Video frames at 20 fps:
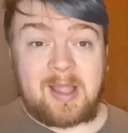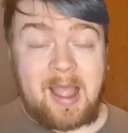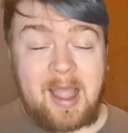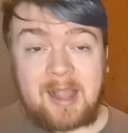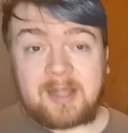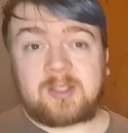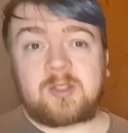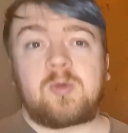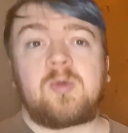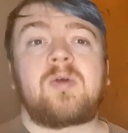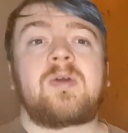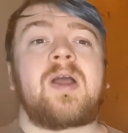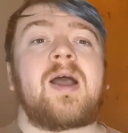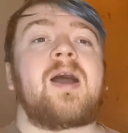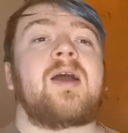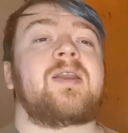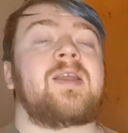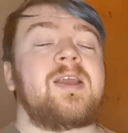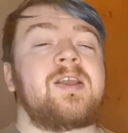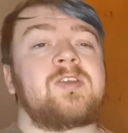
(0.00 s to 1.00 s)
actual
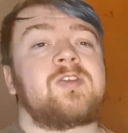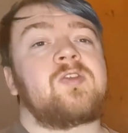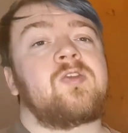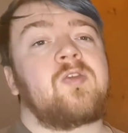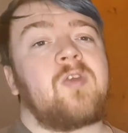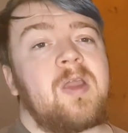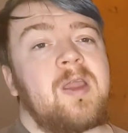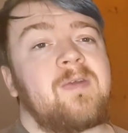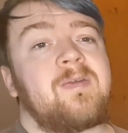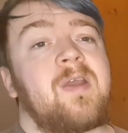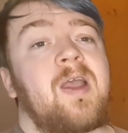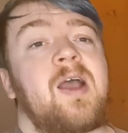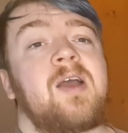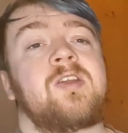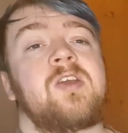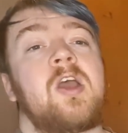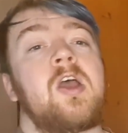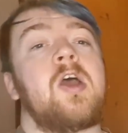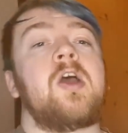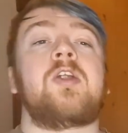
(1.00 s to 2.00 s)
card hits the
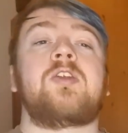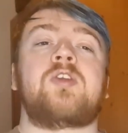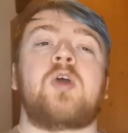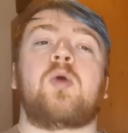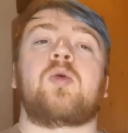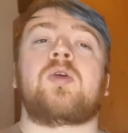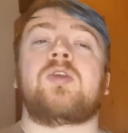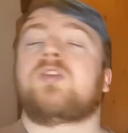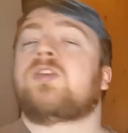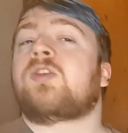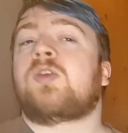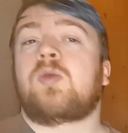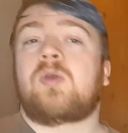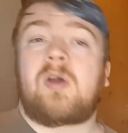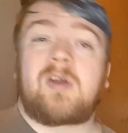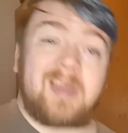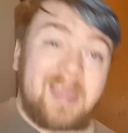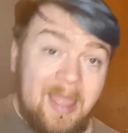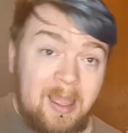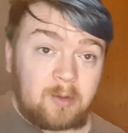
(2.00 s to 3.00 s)
graveyard. Tokens do
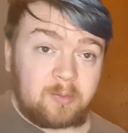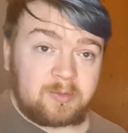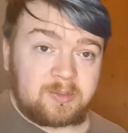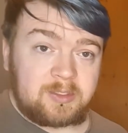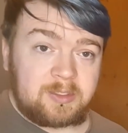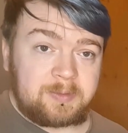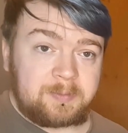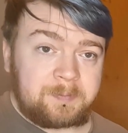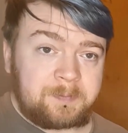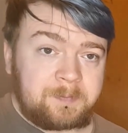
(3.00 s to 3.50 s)
not count.